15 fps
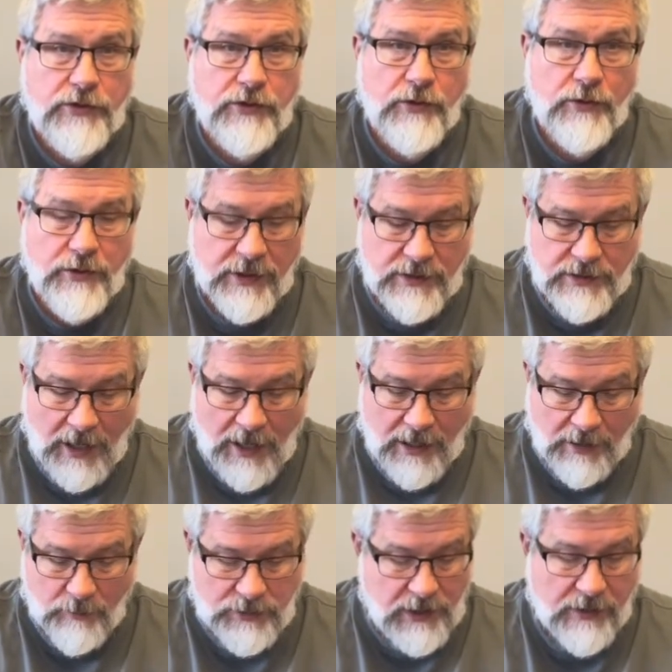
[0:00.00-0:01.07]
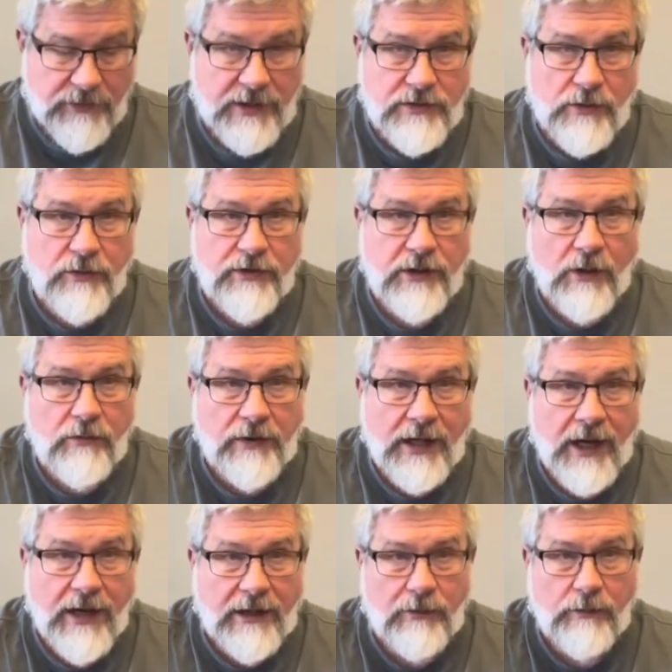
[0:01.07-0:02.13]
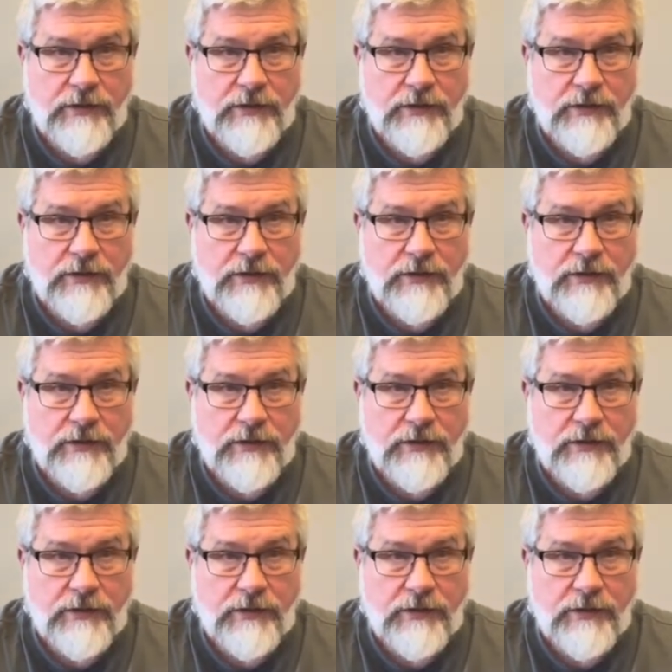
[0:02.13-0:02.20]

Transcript: 2 of these items. Now, these aren't the only items,